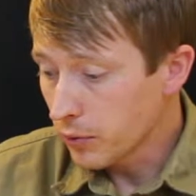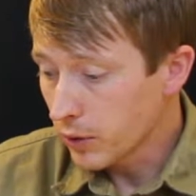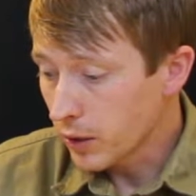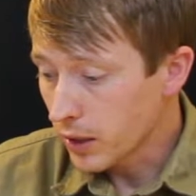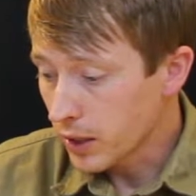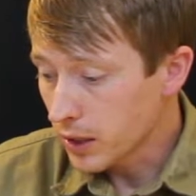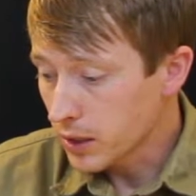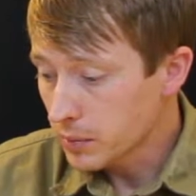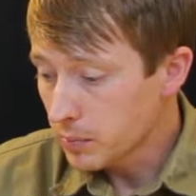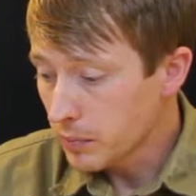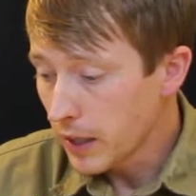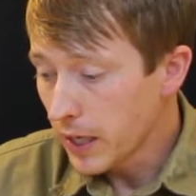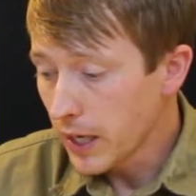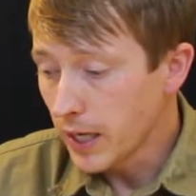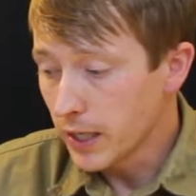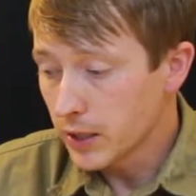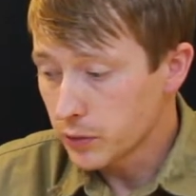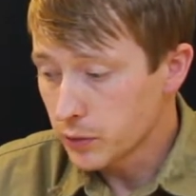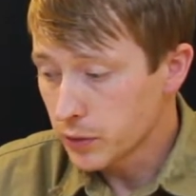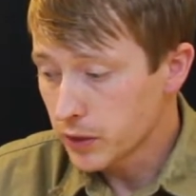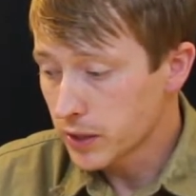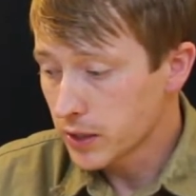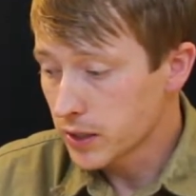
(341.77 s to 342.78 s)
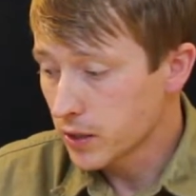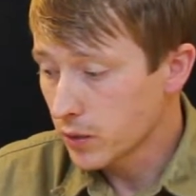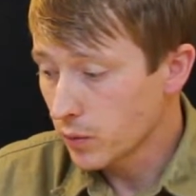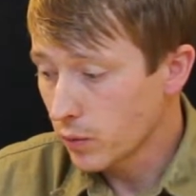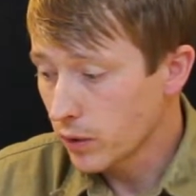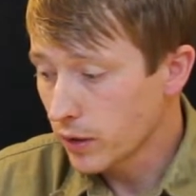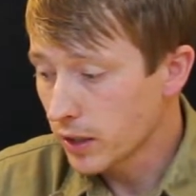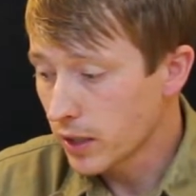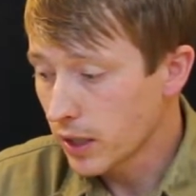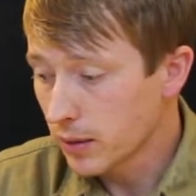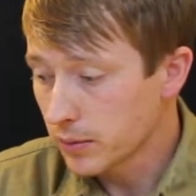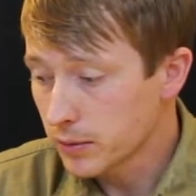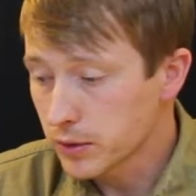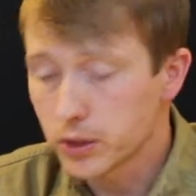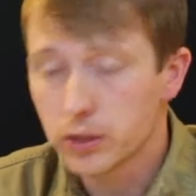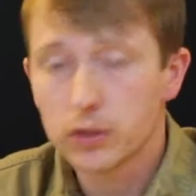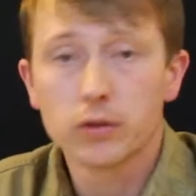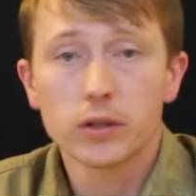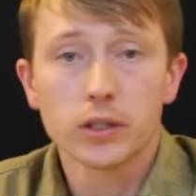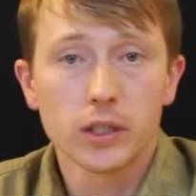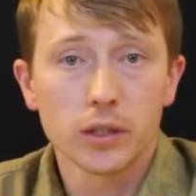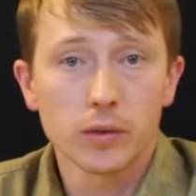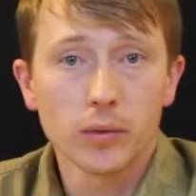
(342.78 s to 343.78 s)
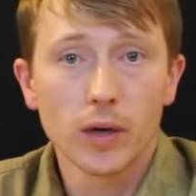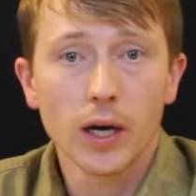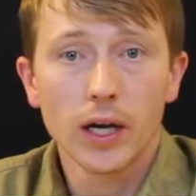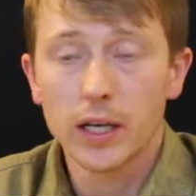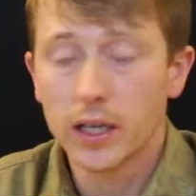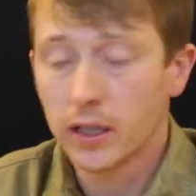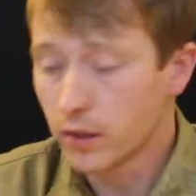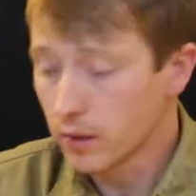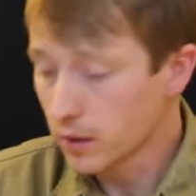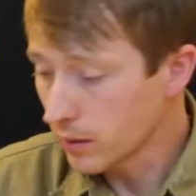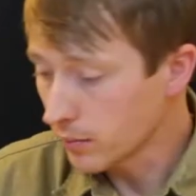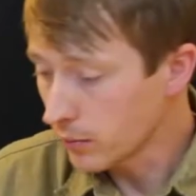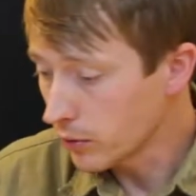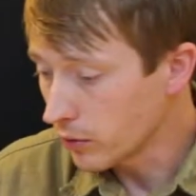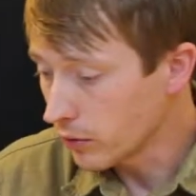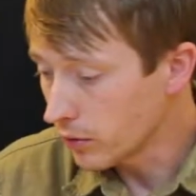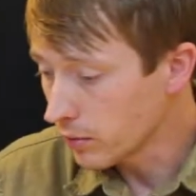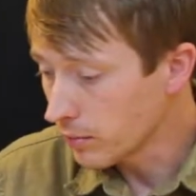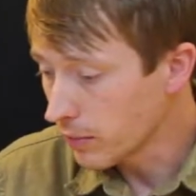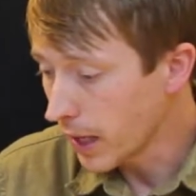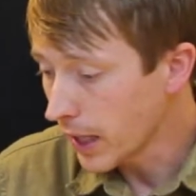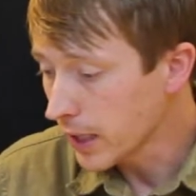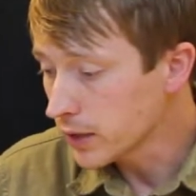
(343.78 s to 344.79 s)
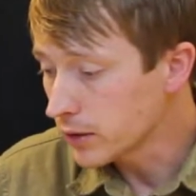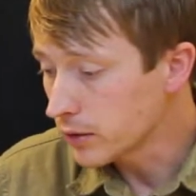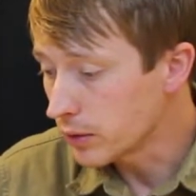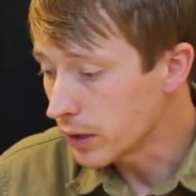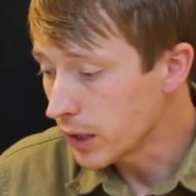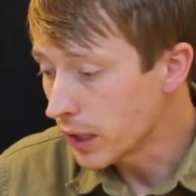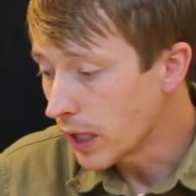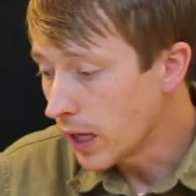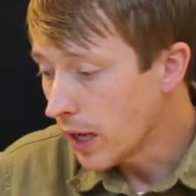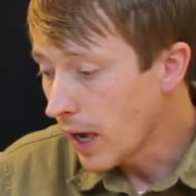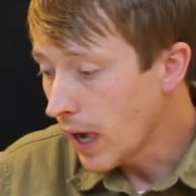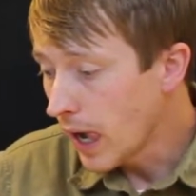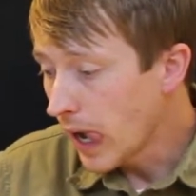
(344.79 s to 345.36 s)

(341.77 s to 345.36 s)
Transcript: products page, which is the one that I'm showing you right here. I'm going back to it.